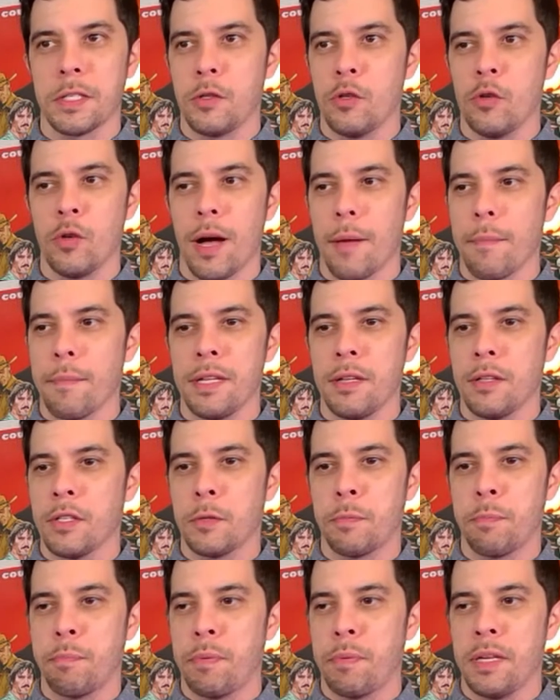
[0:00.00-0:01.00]
you got me
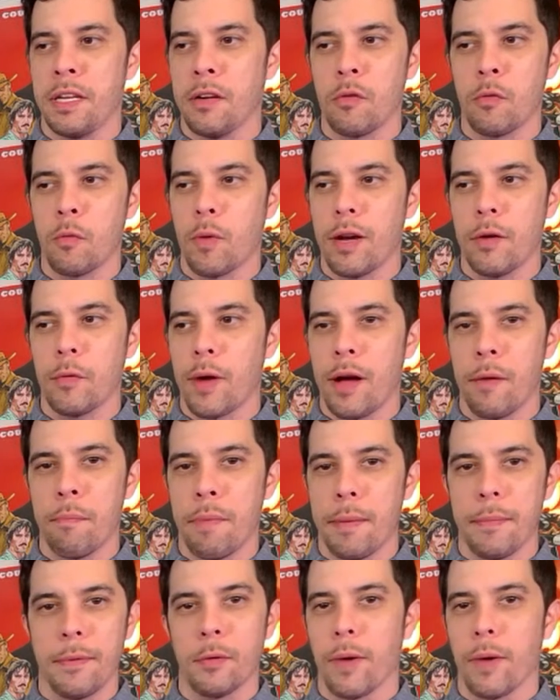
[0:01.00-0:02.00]
spinning right round,
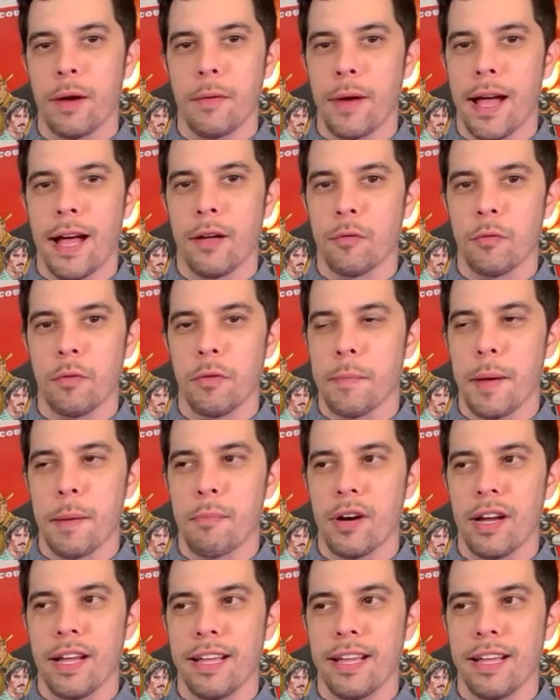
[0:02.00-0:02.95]
baby, right round with my.